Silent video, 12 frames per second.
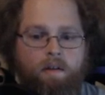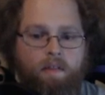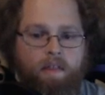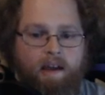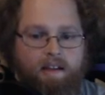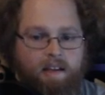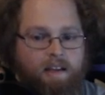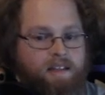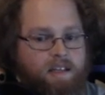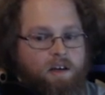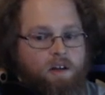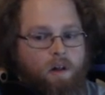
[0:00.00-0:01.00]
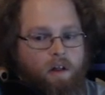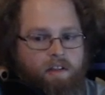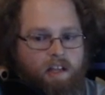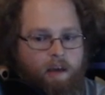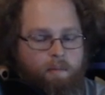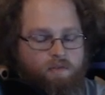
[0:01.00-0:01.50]
that can deal all the
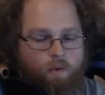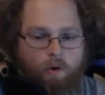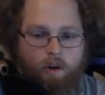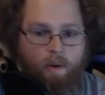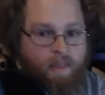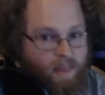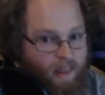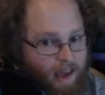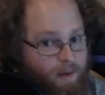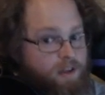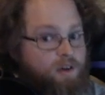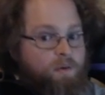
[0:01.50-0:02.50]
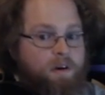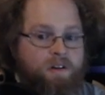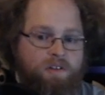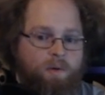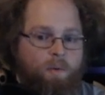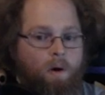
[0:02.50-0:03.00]
damage for you. And then when you run
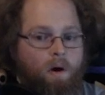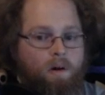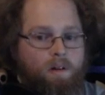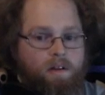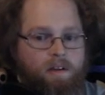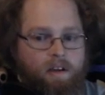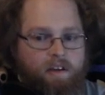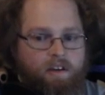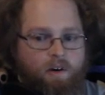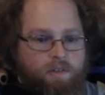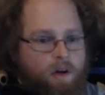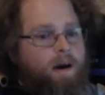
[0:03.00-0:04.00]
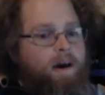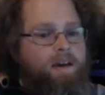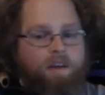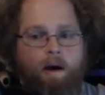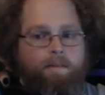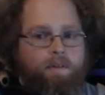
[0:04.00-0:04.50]
into the wall, it goes, oh hey,
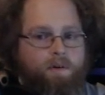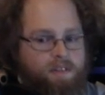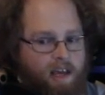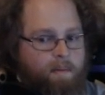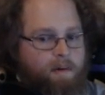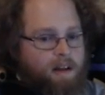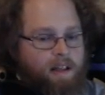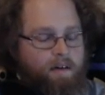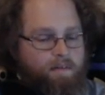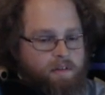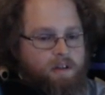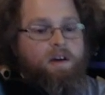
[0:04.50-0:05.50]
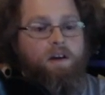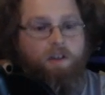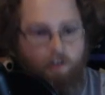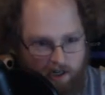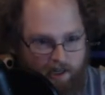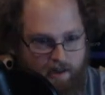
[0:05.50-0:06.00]
you have no stamina left.
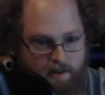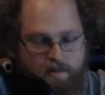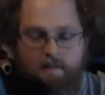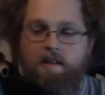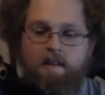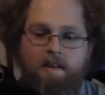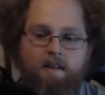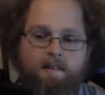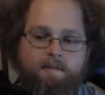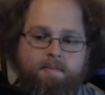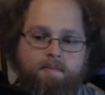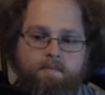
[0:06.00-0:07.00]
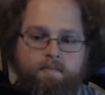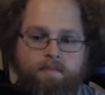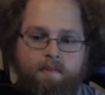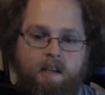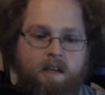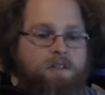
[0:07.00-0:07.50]
You're dead.
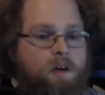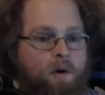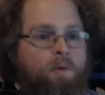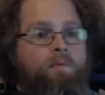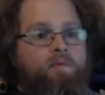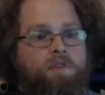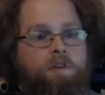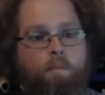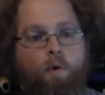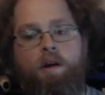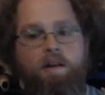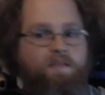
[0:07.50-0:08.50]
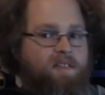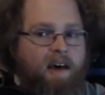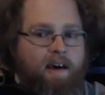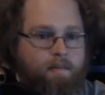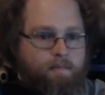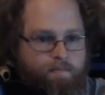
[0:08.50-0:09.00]
So, the point of
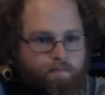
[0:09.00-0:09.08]
that